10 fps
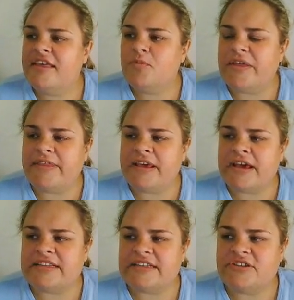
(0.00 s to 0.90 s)
The one
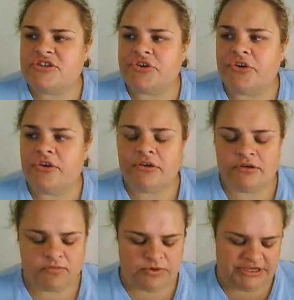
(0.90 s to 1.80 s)
thing I did do
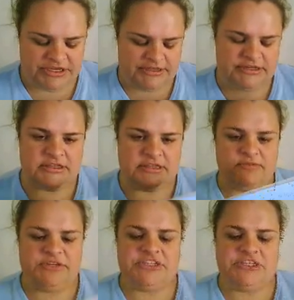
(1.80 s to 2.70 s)

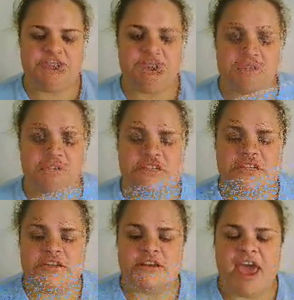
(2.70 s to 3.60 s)
which is I looked
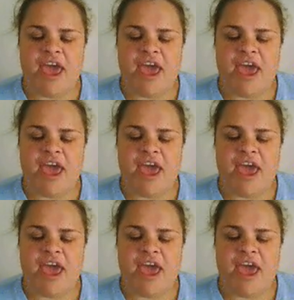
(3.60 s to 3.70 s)
at